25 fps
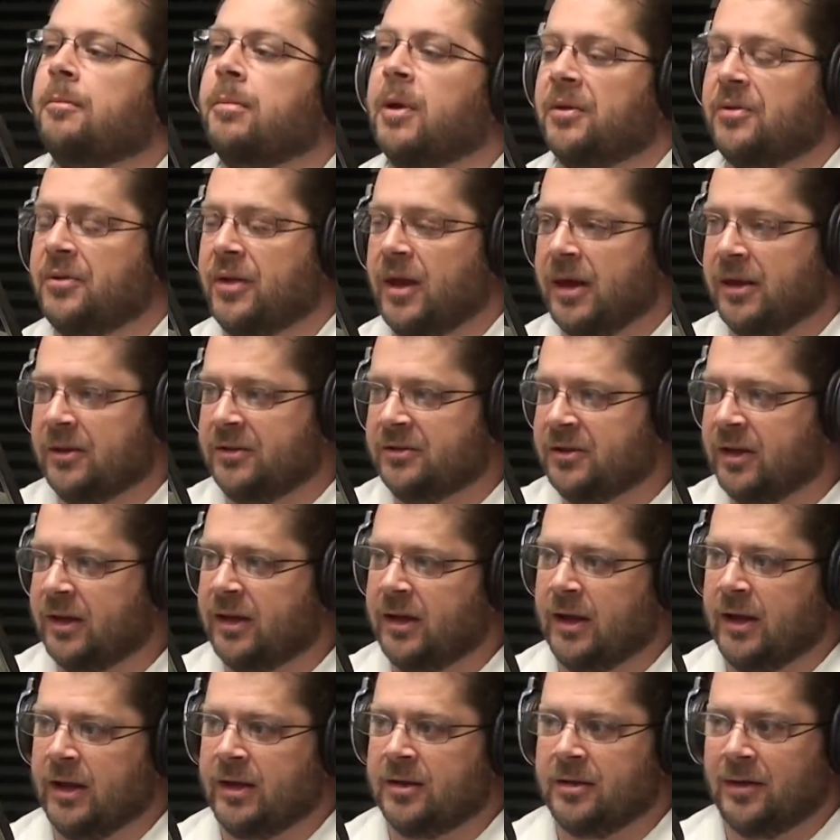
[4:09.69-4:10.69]
But they
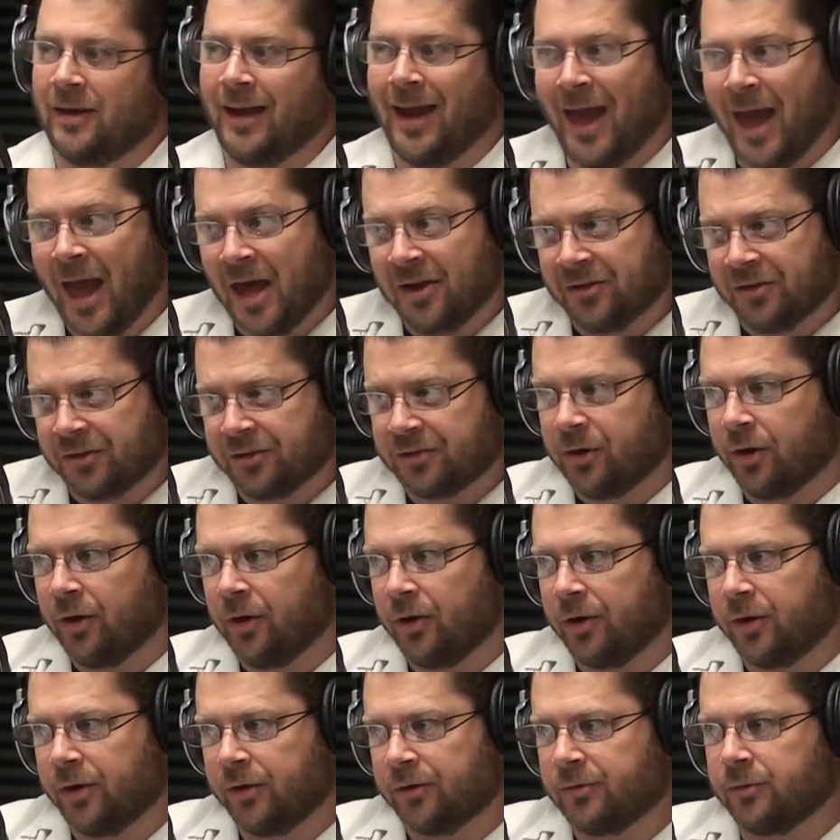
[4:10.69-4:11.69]
did add to
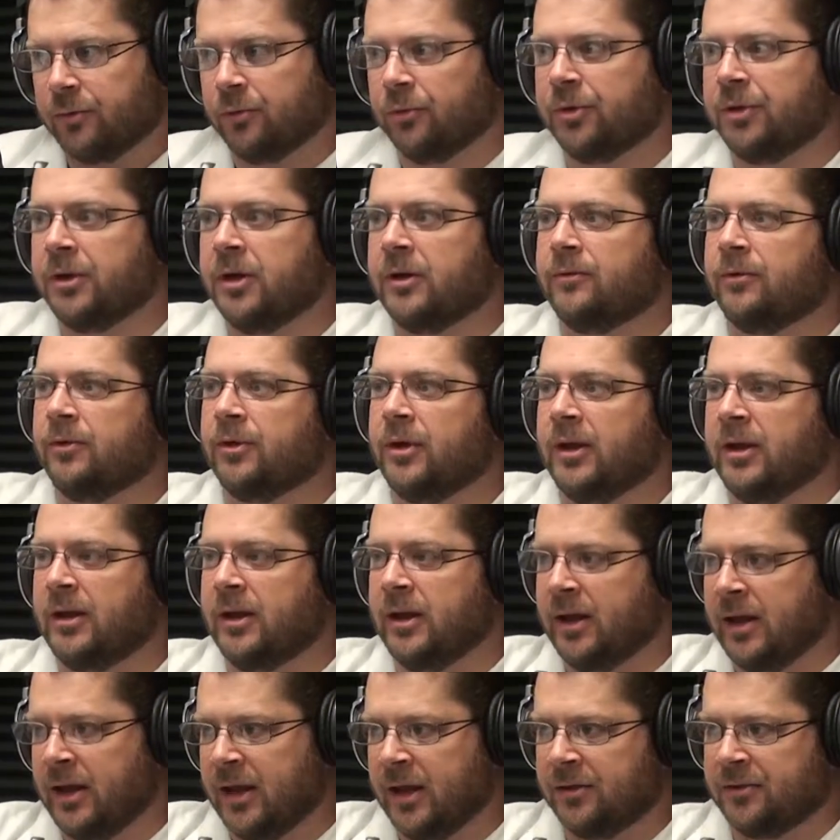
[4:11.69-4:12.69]
cart whenever they
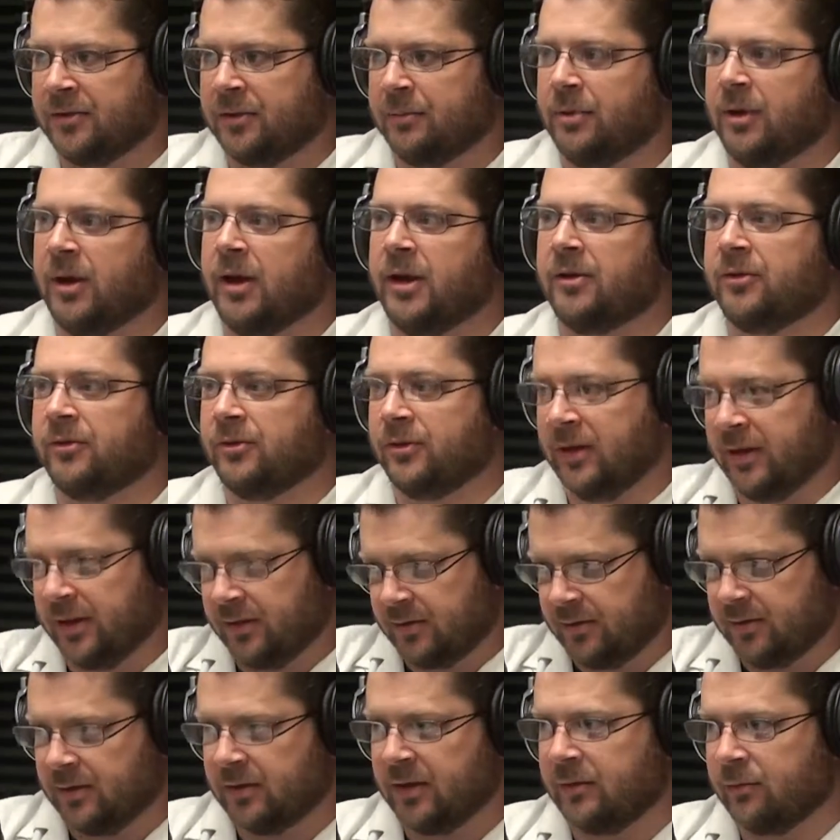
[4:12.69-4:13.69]
hit the page
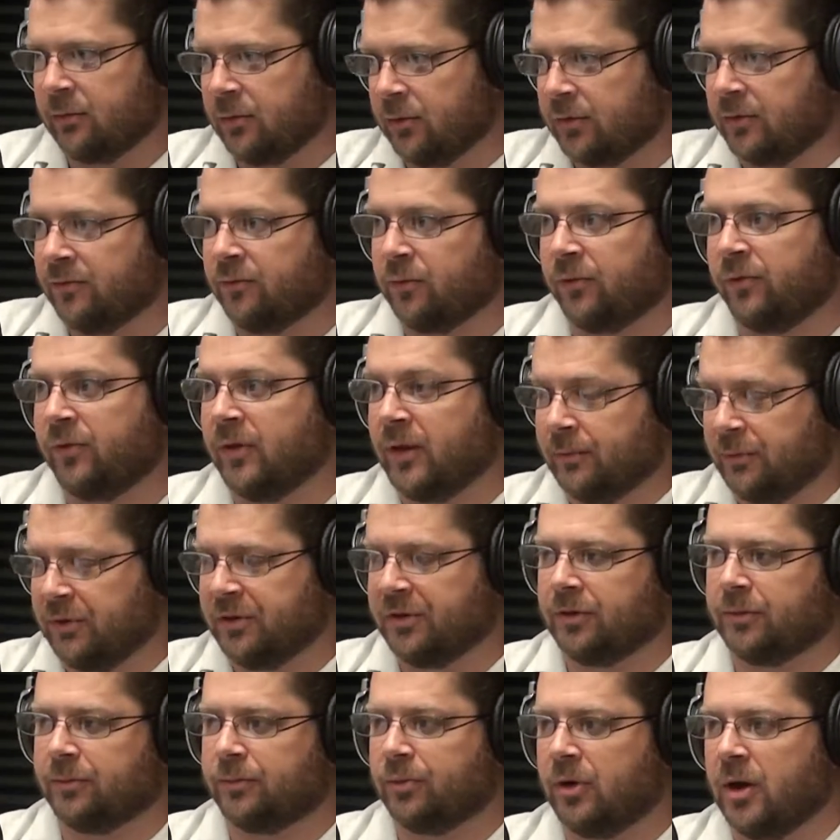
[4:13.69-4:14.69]
that they were looking for that
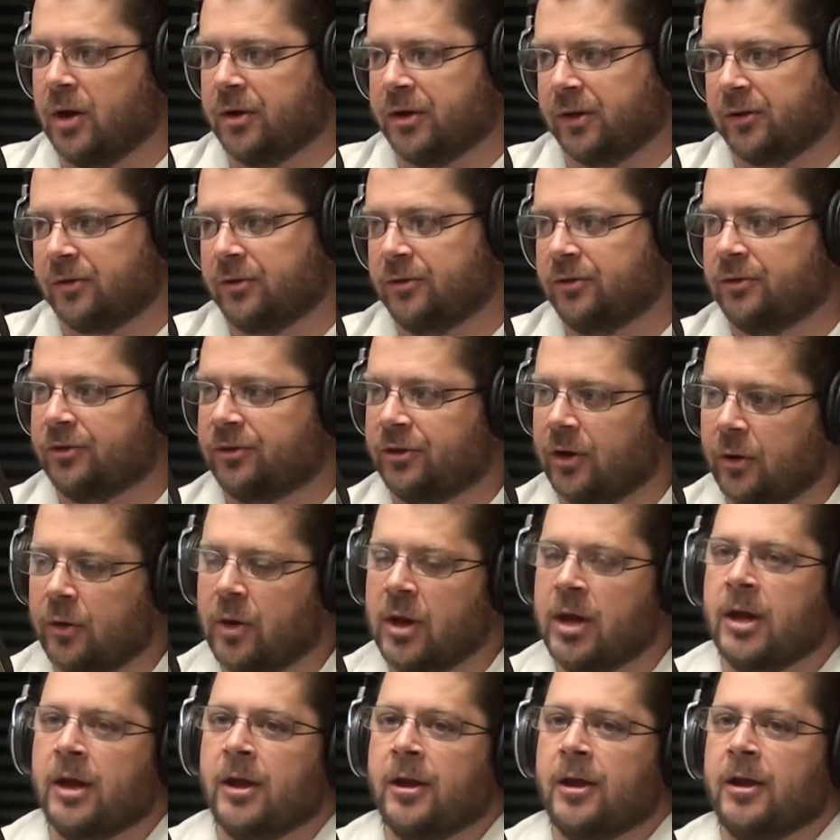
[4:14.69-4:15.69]
particular product. Mm-hmm. So
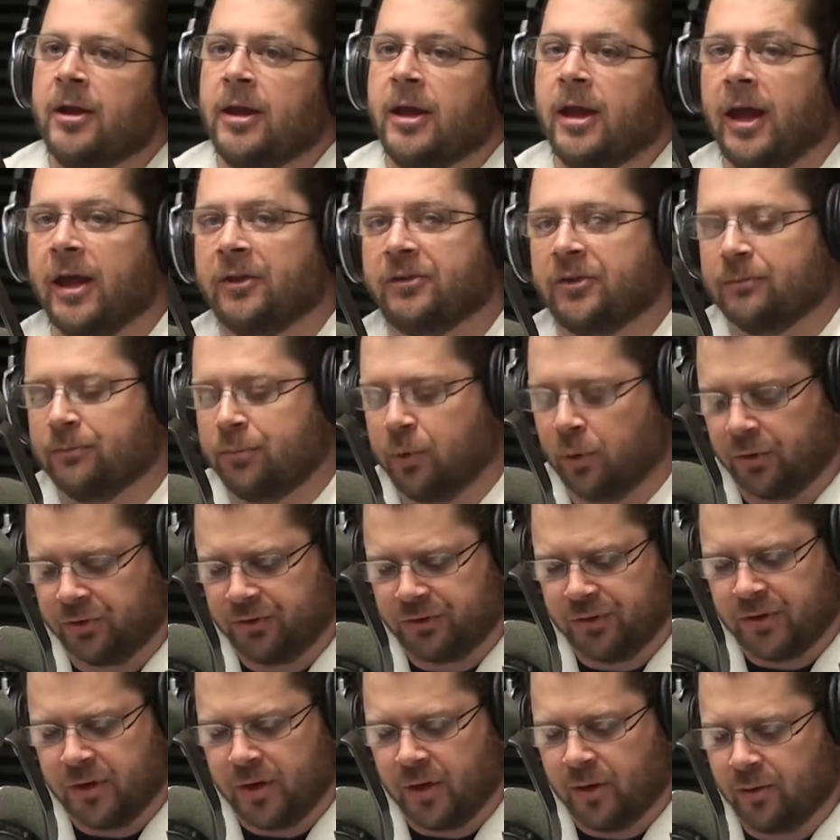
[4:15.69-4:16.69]
it's
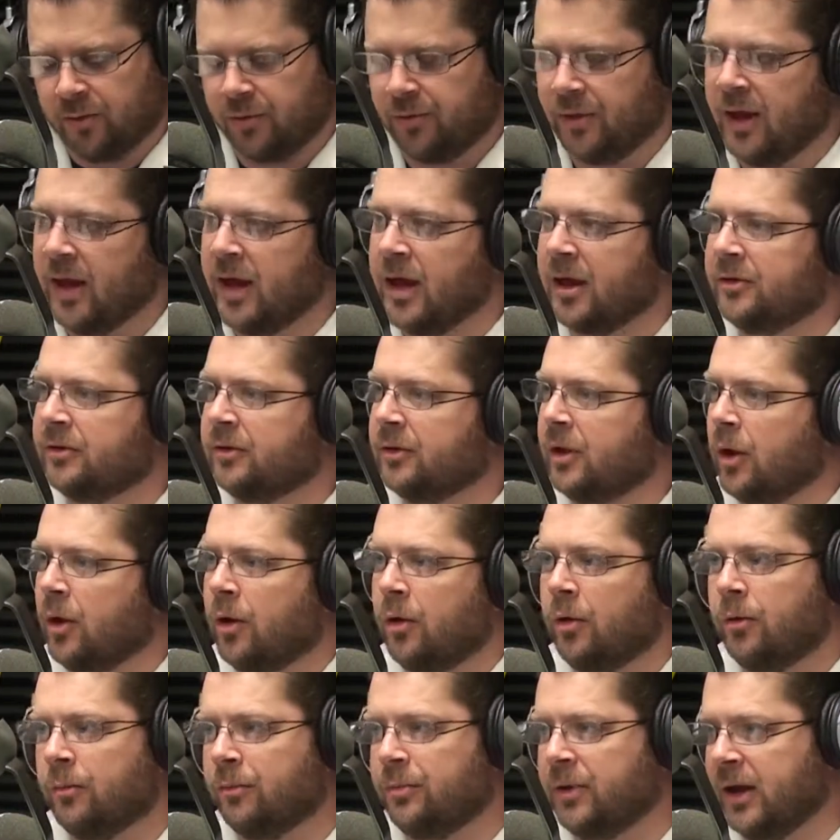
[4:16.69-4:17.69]
important to know that the
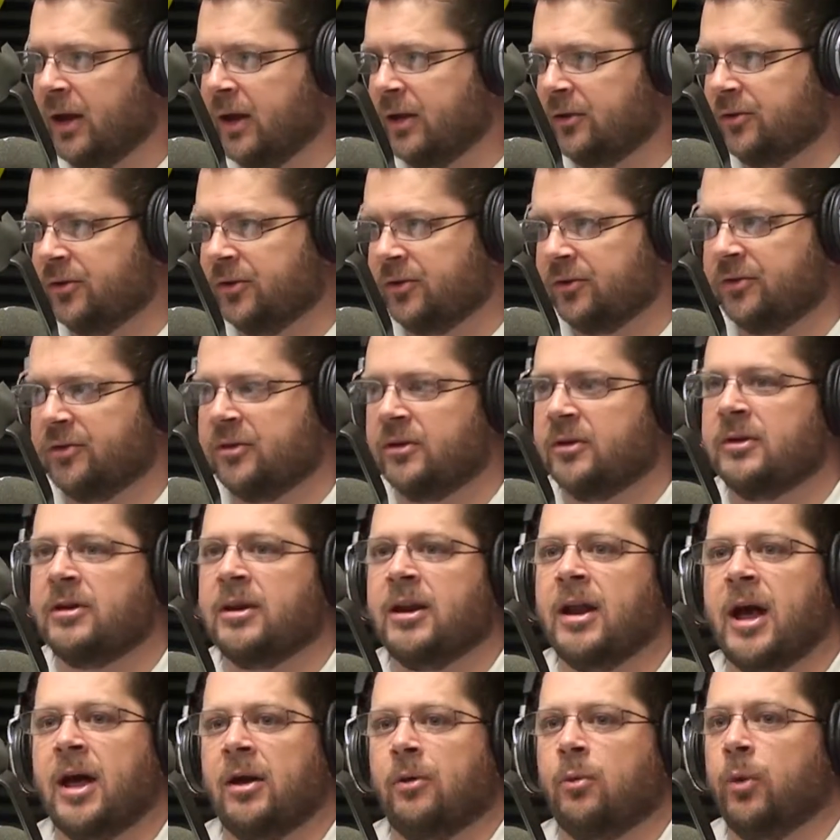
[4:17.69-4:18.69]
home page is
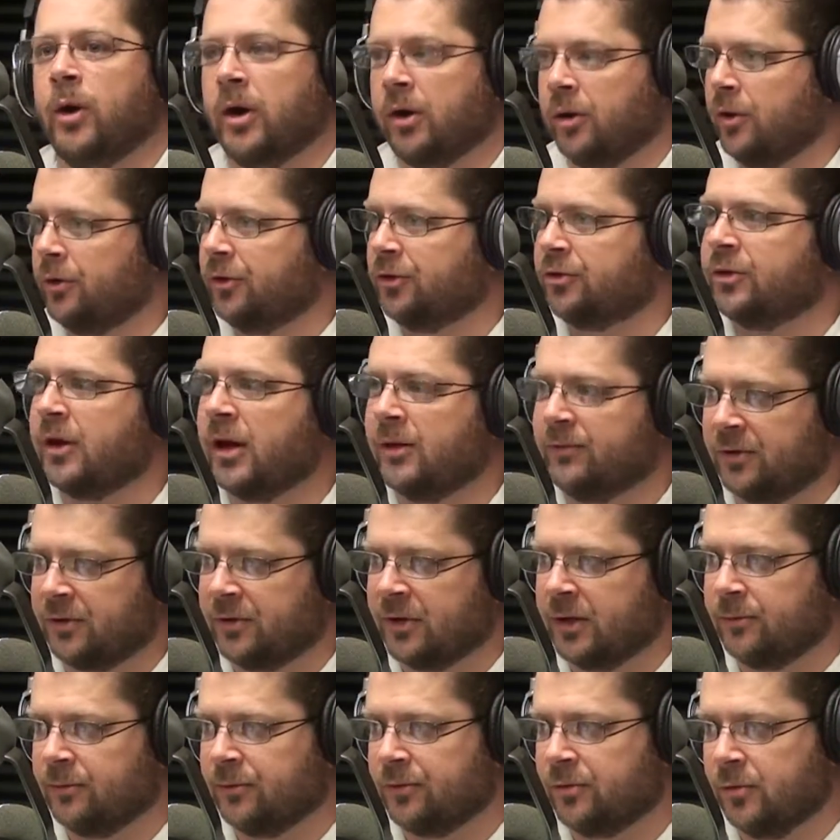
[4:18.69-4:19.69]
not where all the traffic
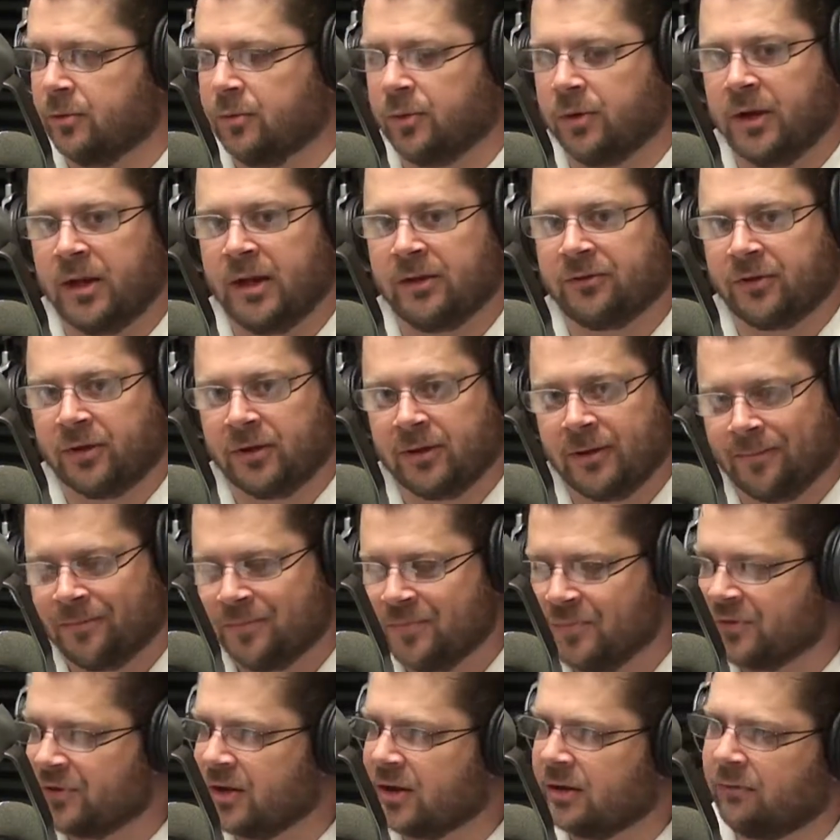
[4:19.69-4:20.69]
comes through. It's
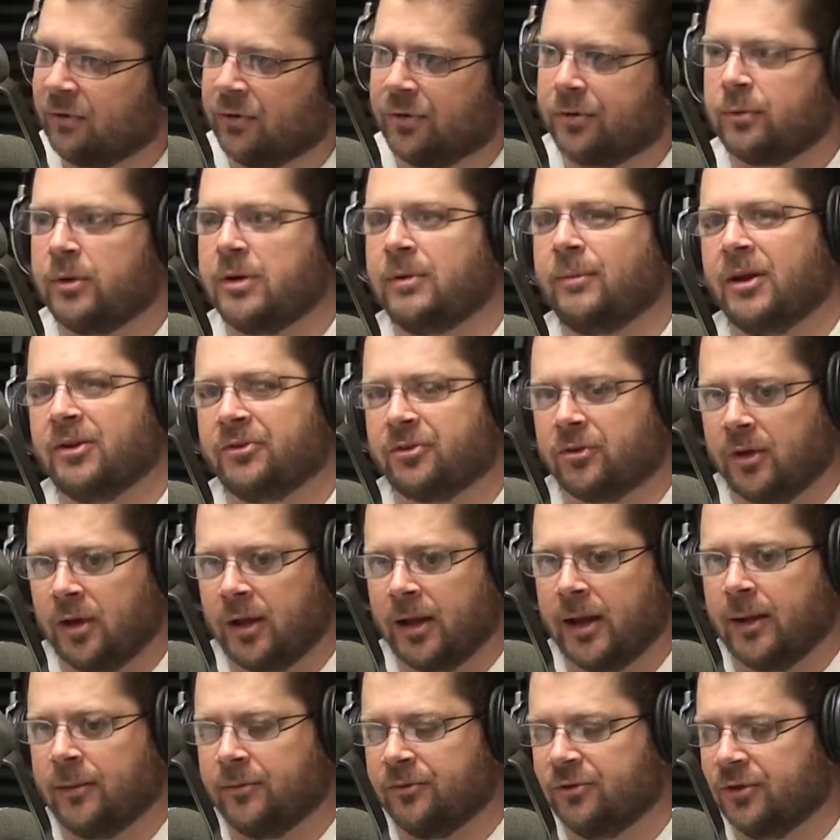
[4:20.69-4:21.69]
kind of a three-dimensional
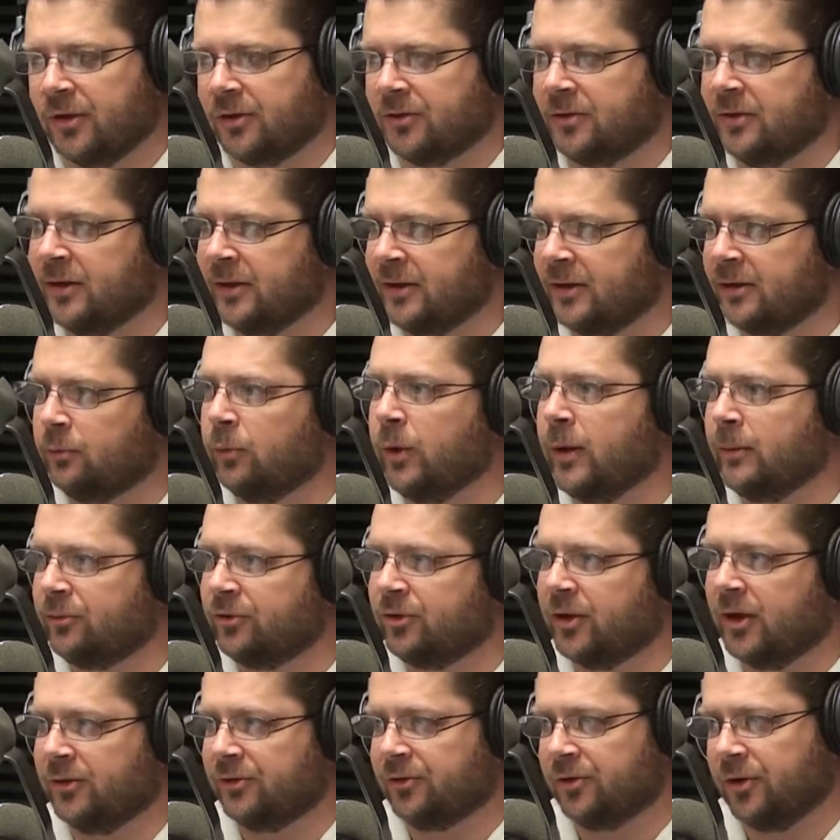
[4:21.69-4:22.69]
object, the
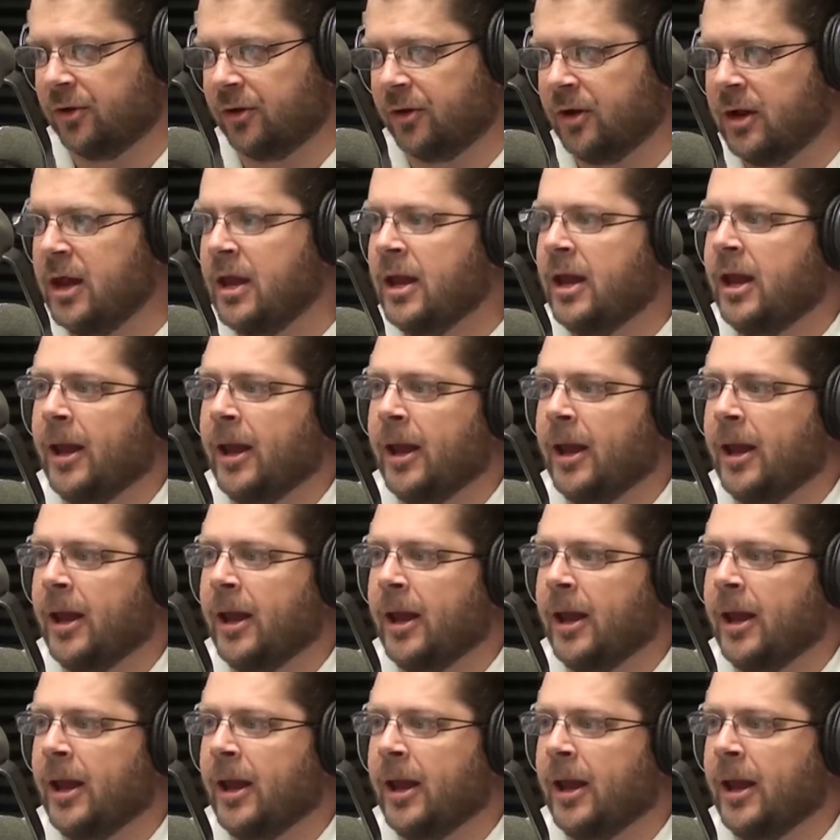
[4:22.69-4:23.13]
websites are.